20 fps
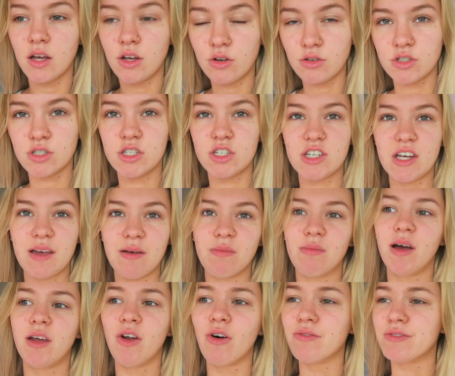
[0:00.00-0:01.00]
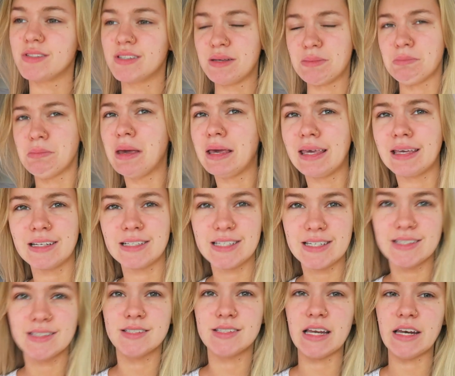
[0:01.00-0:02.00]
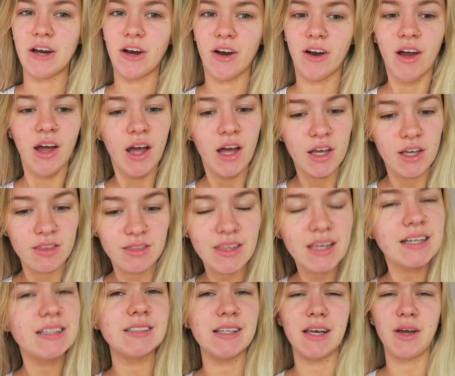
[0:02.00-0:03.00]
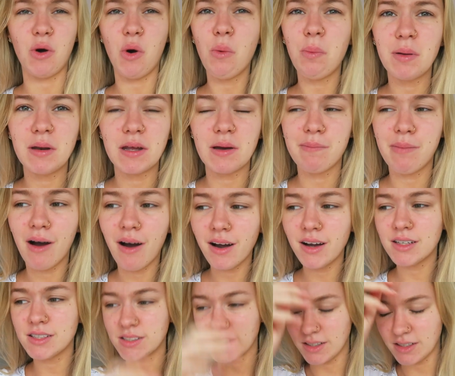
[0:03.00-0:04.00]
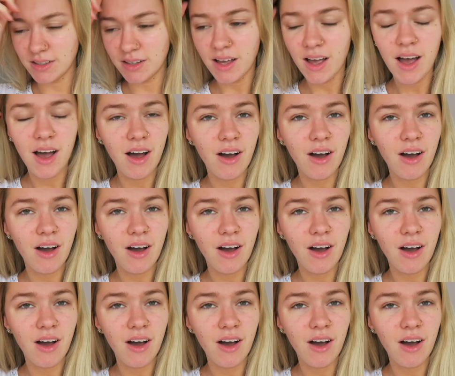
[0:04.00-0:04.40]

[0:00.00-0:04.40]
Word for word: going to the gym and obviously making a decent dinner. Things like opening a parcel,